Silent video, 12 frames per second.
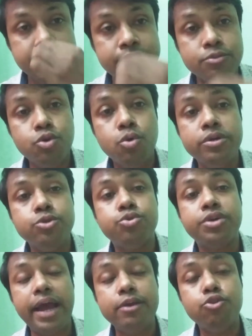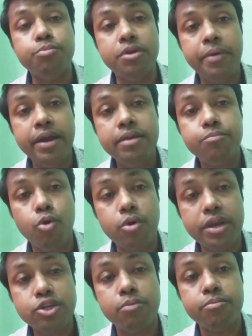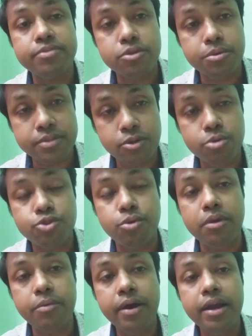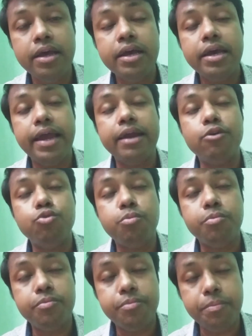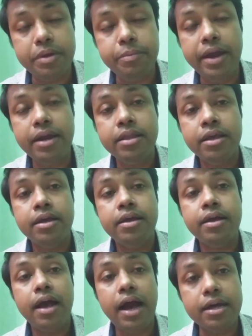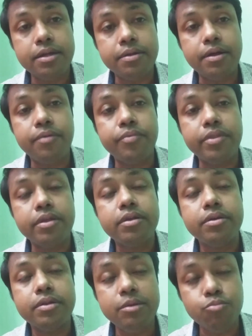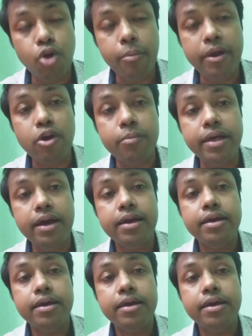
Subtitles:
So we should try to prevent progression of cirrhosis of liver and to prevent involvement of the